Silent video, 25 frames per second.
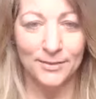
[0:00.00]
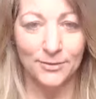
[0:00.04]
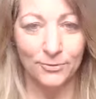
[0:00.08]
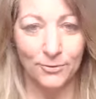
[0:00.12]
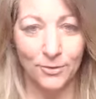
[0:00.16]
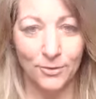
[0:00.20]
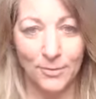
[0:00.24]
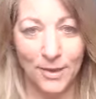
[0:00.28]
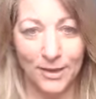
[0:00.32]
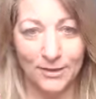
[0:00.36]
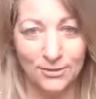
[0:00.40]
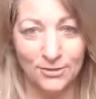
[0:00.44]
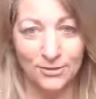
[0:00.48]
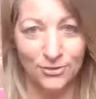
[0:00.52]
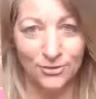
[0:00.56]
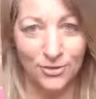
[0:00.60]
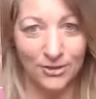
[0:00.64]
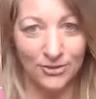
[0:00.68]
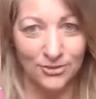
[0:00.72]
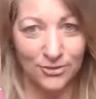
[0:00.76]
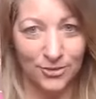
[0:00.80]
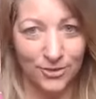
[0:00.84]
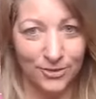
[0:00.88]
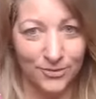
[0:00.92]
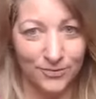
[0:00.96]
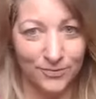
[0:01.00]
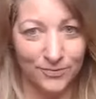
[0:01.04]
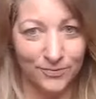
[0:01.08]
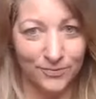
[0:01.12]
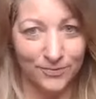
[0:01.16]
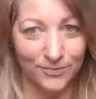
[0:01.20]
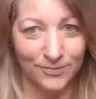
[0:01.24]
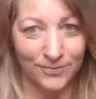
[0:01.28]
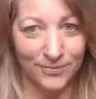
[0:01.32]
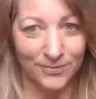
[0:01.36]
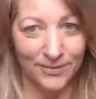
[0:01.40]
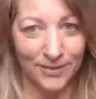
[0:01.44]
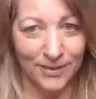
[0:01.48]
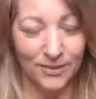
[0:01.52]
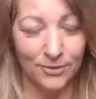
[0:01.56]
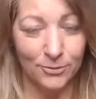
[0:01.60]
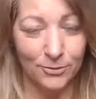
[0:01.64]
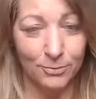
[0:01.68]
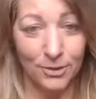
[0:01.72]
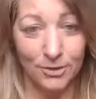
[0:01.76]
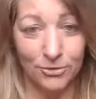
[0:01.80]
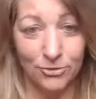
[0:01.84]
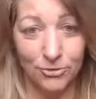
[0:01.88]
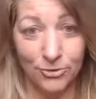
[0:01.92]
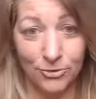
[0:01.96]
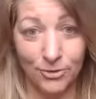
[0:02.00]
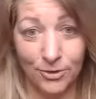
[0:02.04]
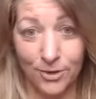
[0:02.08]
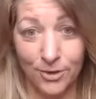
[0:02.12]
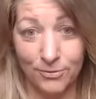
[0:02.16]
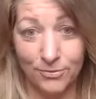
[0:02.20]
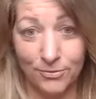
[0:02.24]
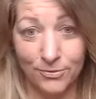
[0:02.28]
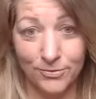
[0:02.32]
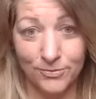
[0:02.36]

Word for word: romantic gesture express your love